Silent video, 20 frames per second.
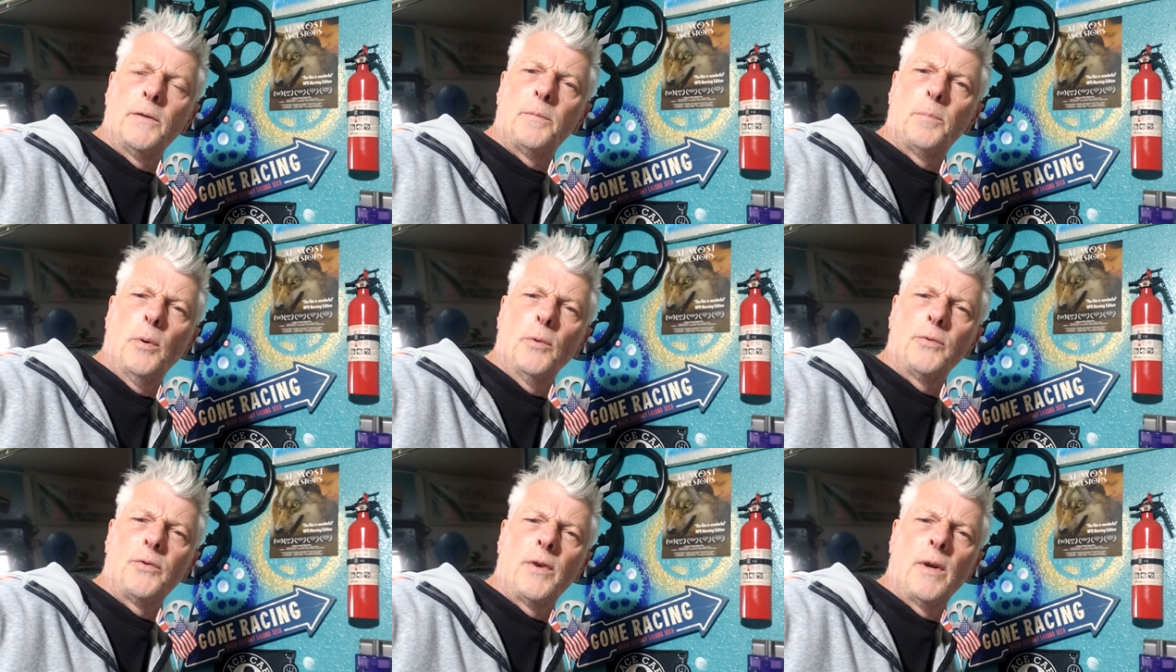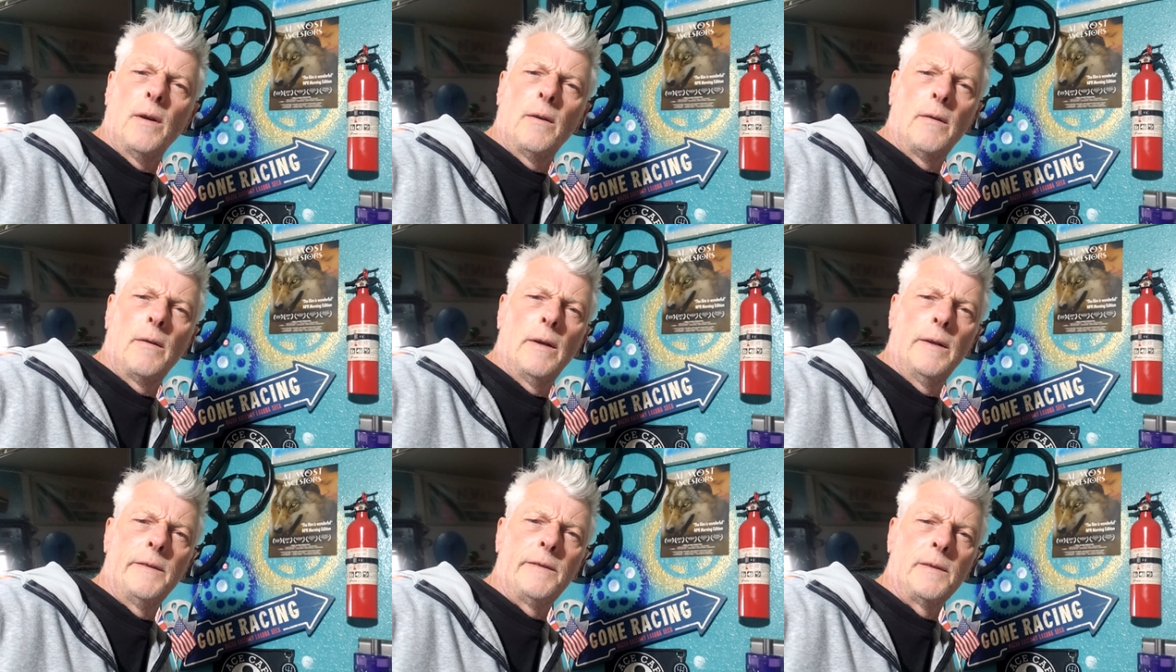sports
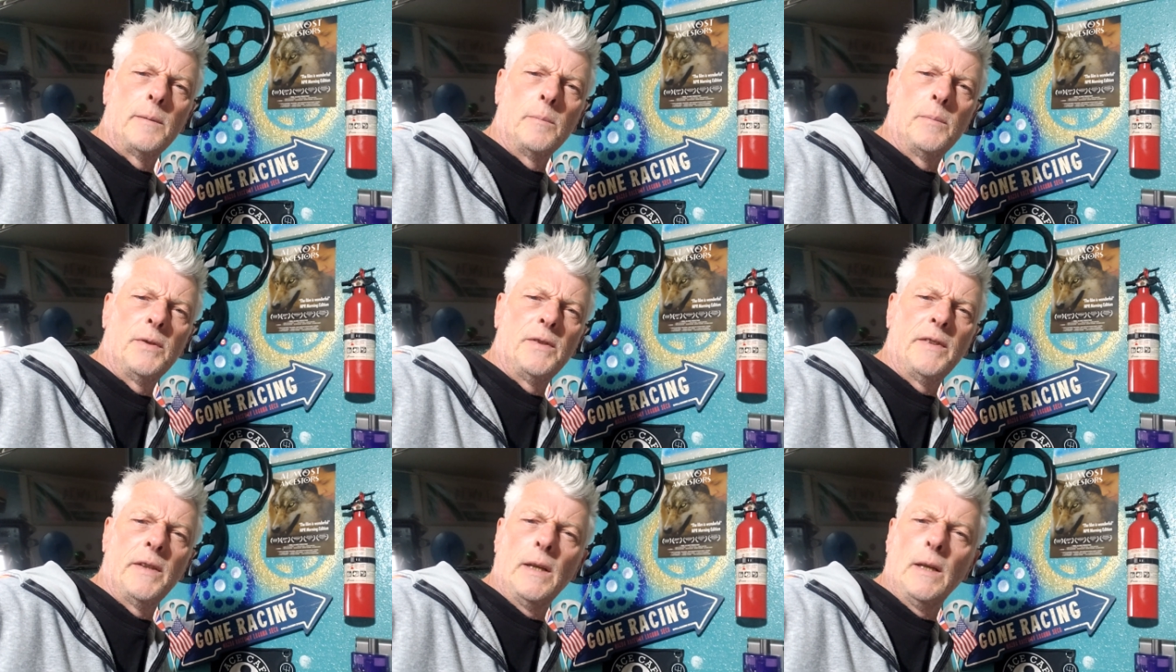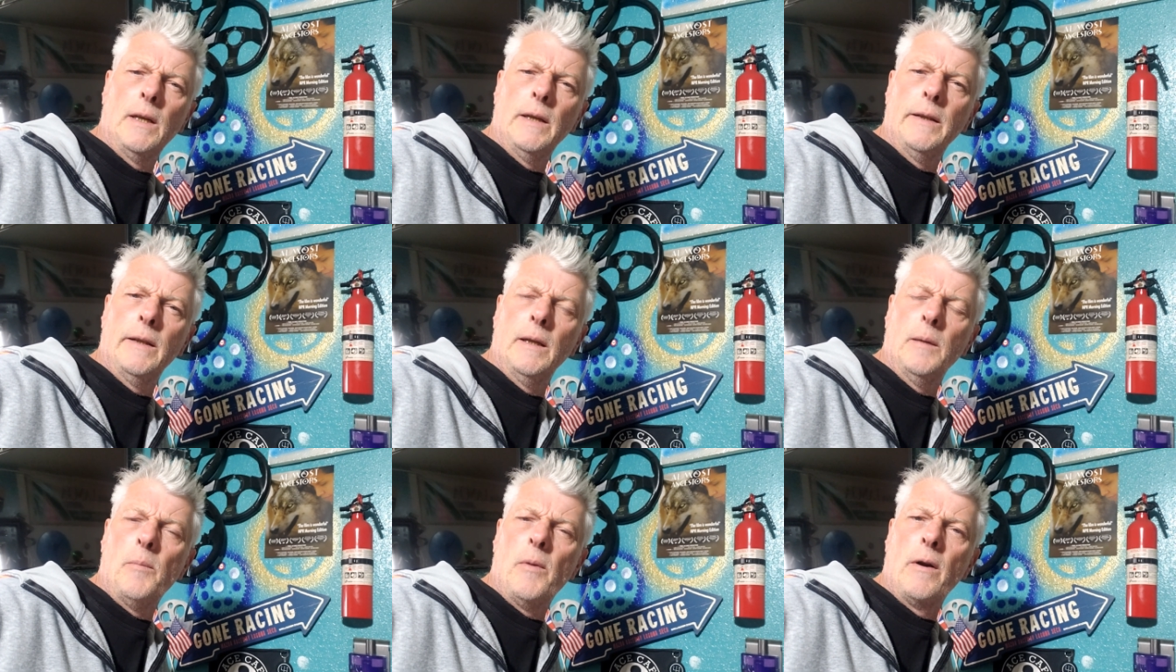car racing,
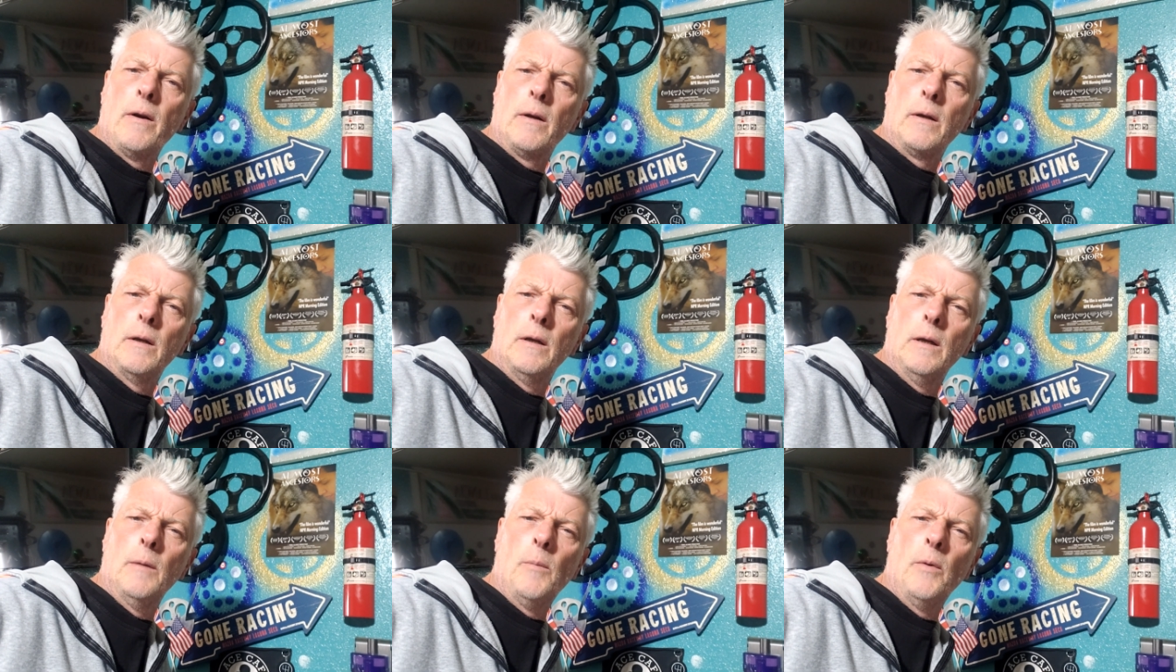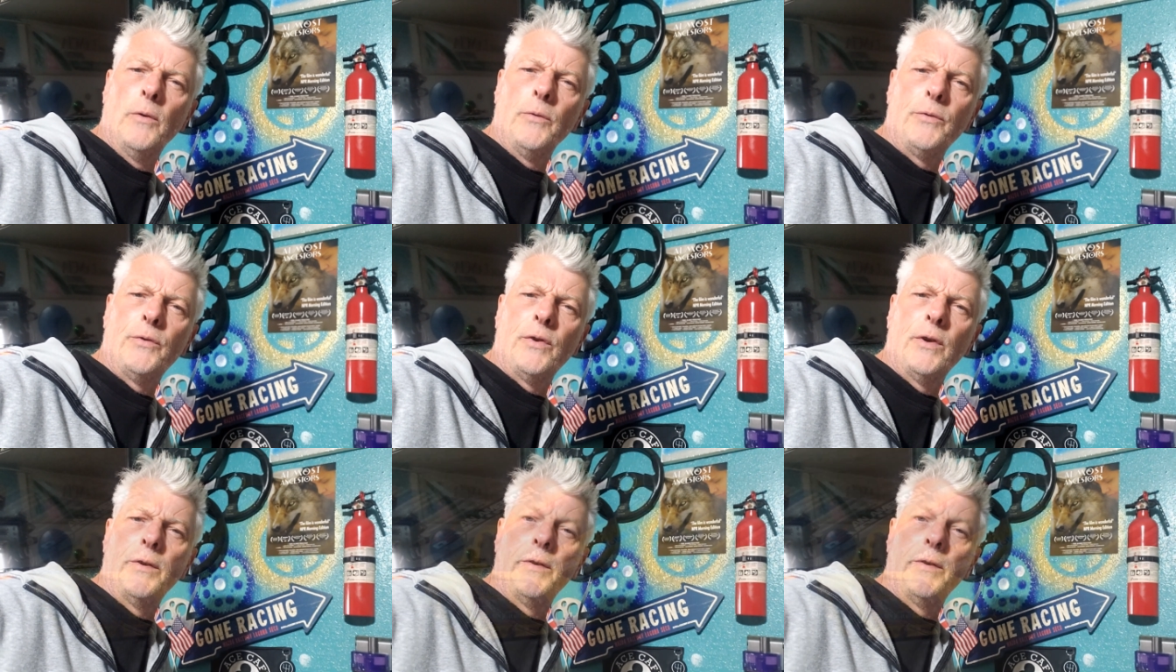particularly the American Le Mans